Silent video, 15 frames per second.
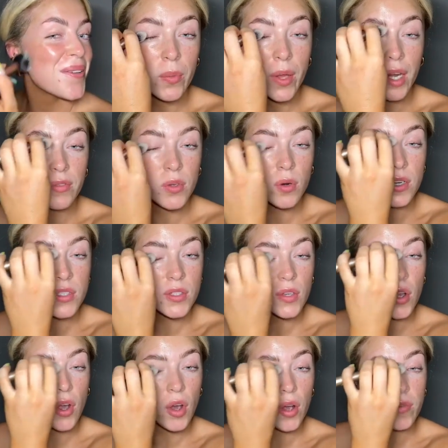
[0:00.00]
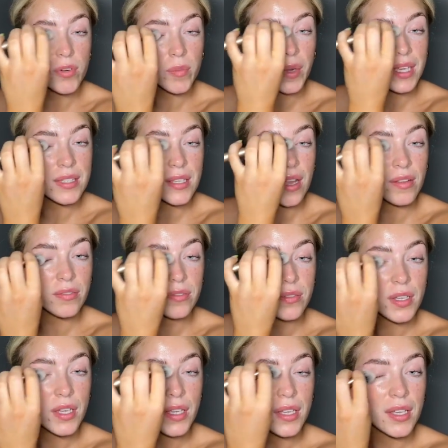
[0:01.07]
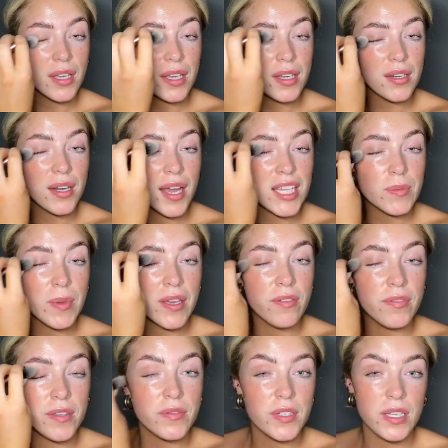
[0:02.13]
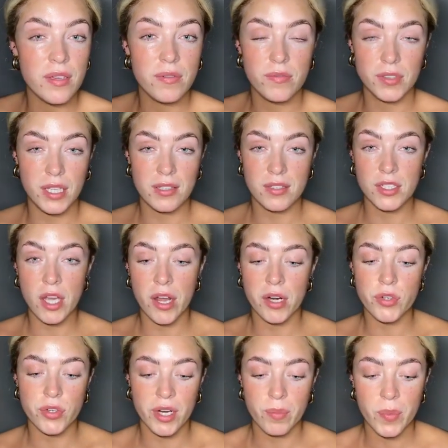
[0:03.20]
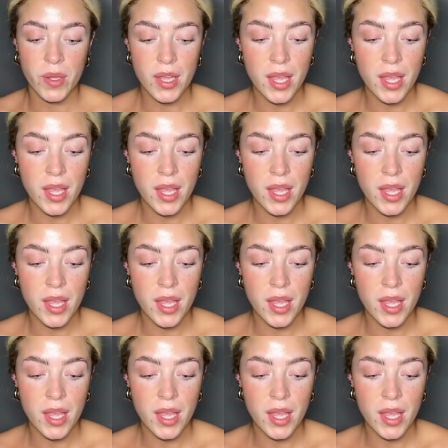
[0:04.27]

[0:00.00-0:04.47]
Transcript: I will of course cover myself in SPF 50 for this entire trip